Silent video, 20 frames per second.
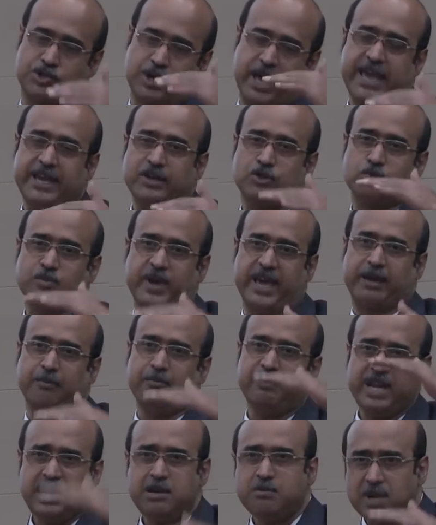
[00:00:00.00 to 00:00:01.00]
trying to make
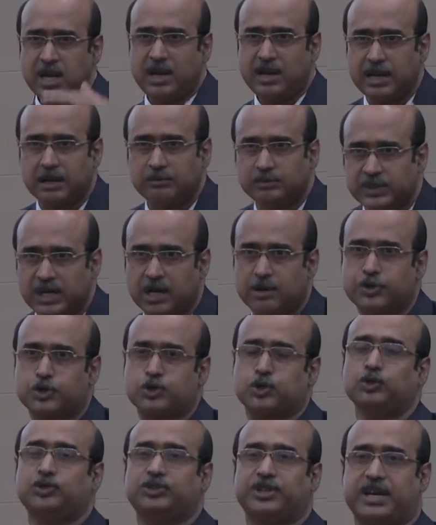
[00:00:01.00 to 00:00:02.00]
minimal number of
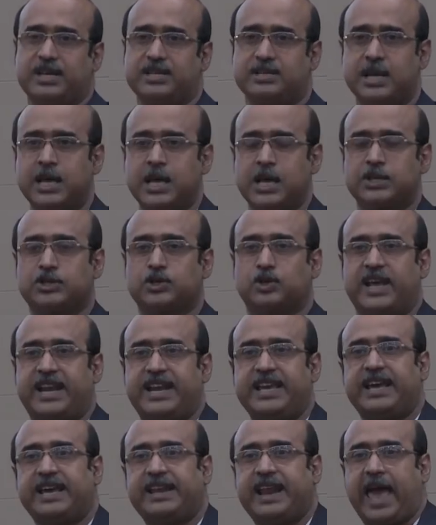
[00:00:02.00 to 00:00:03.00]
sutras so
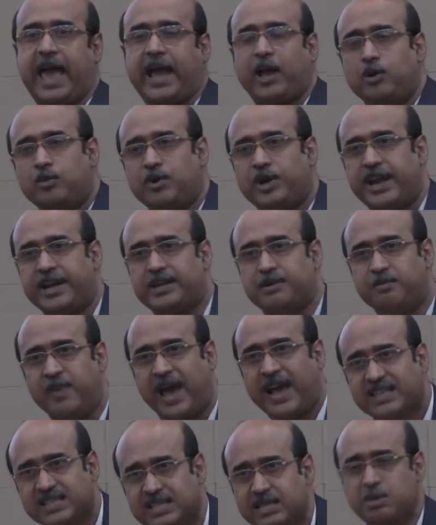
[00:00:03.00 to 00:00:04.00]
that he can accommodate
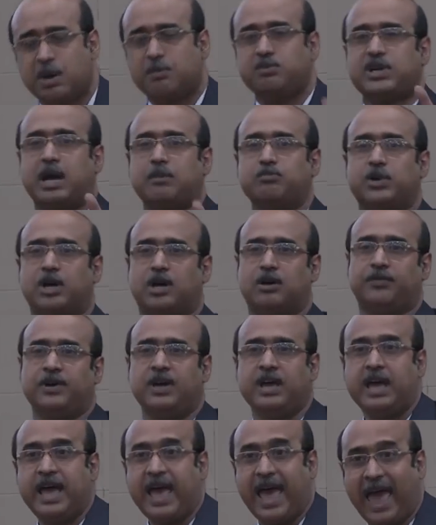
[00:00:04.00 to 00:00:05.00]
maximum number of
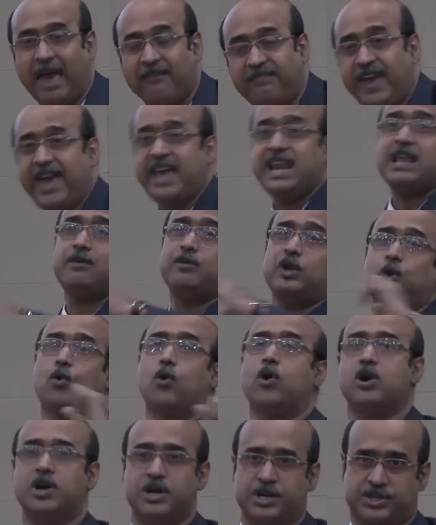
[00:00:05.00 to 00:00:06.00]

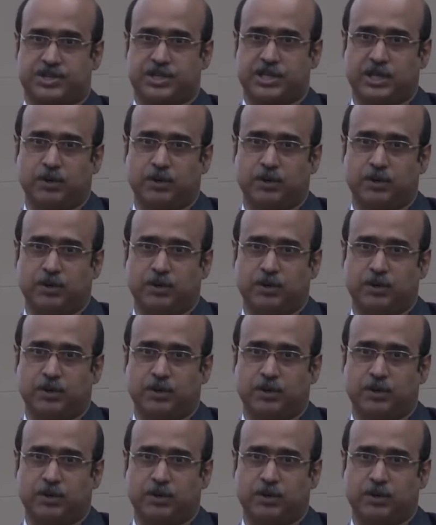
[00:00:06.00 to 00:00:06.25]
available words.